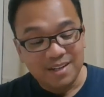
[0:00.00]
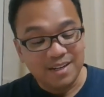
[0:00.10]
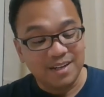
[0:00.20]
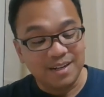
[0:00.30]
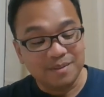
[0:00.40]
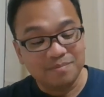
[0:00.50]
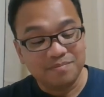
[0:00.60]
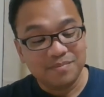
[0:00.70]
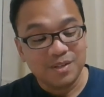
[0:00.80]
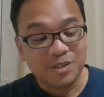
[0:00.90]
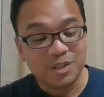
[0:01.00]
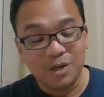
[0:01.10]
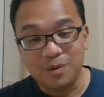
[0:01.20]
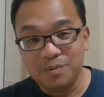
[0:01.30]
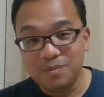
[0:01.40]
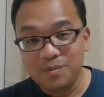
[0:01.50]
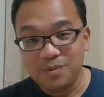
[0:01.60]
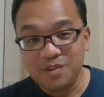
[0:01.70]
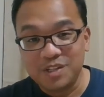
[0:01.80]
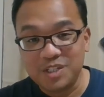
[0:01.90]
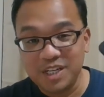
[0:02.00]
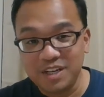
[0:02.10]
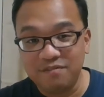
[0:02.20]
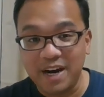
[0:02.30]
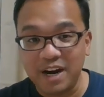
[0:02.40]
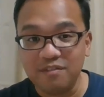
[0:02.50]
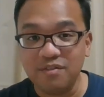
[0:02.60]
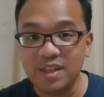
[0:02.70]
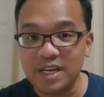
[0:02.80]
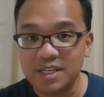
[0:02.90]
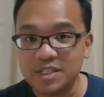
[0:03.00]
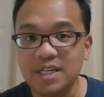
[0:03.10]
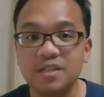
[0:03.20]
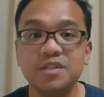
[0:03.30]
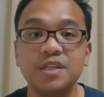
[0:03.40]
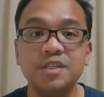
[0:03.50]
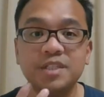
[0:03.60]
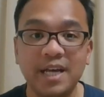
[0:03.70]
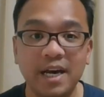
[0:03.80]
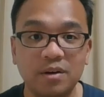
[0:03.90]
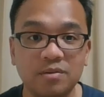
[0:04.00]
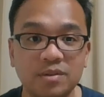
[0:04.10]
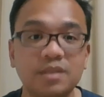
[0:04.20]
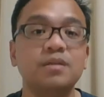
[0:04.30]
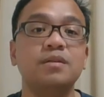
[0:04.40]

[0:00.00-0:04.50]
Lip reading: So the signifier for this is the sound